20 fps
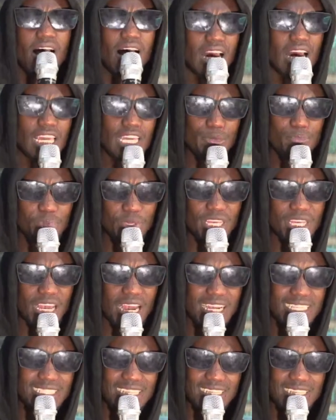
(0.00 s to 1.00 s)
EP
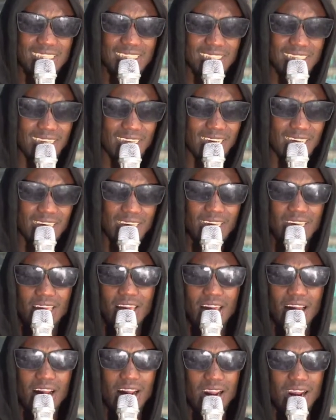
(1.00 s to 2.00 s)
ajesire
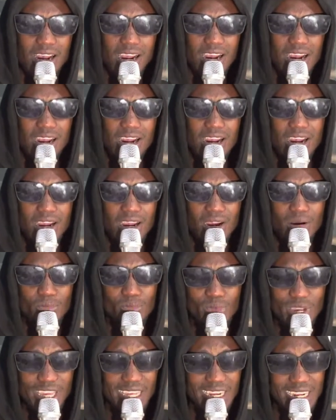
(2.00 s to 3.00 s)

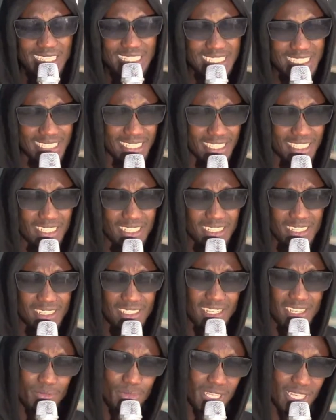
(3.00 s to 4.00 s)
Mwerachi.
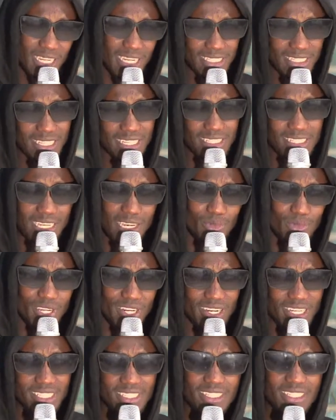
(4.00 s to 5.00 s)
Something like that, yeah,
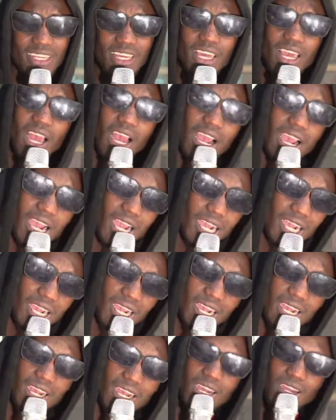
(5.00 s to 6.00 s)
Mwerachi.
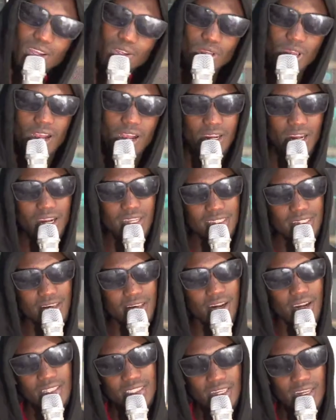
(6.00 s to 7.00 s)
As
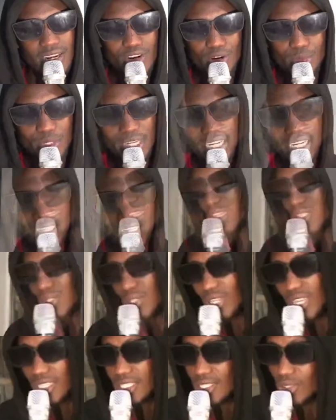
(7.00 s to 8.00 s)
a Tarako Mirari
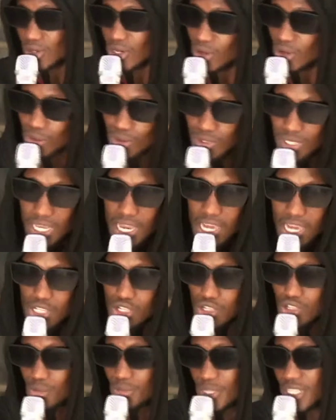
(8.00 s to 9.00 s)
Yechu, I just want to know a
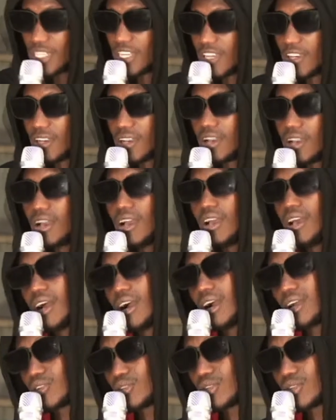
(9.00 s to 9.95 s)
social media handle